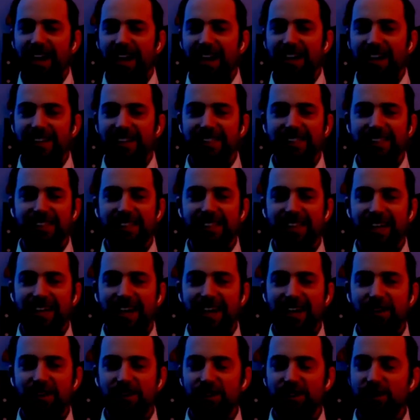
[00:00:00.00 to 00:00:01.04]
and
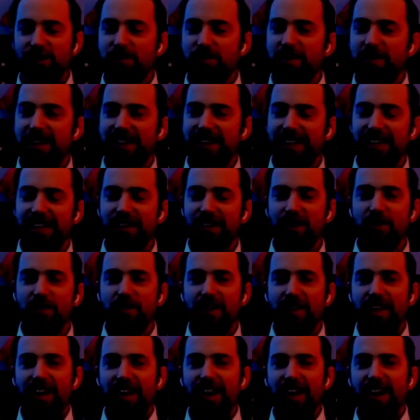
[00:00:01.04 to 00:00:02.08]
I only know about it later.
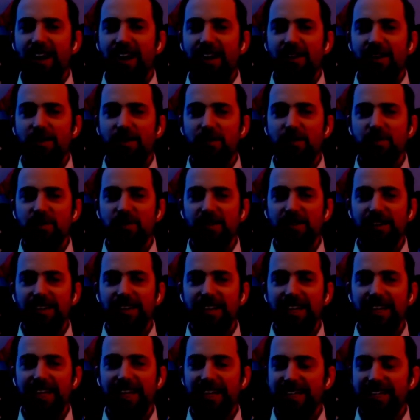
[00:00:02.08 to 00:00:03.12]
Uh,
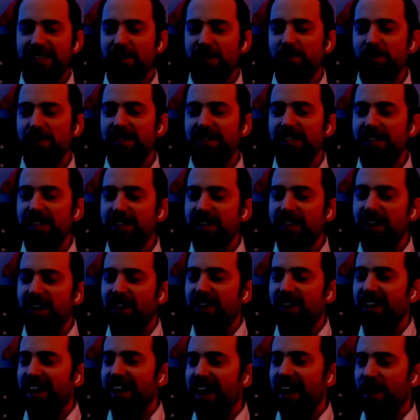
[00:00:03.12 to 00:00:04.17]
he gets up and he says,
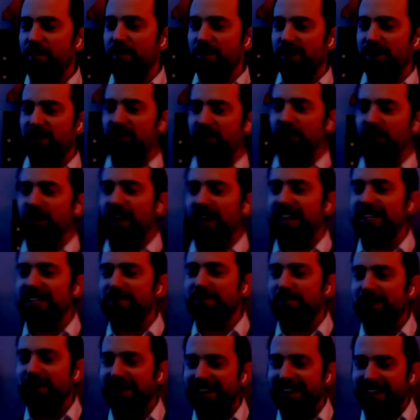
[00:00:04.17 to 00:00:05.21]
"Okay, how many of you
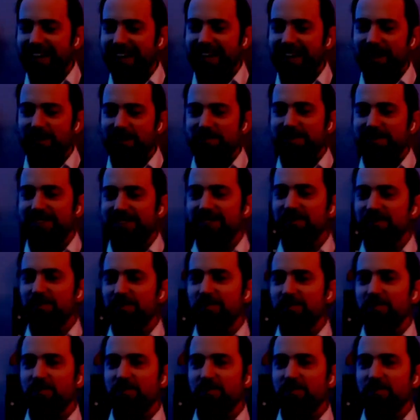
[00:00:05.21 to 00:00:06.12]
guys play games?"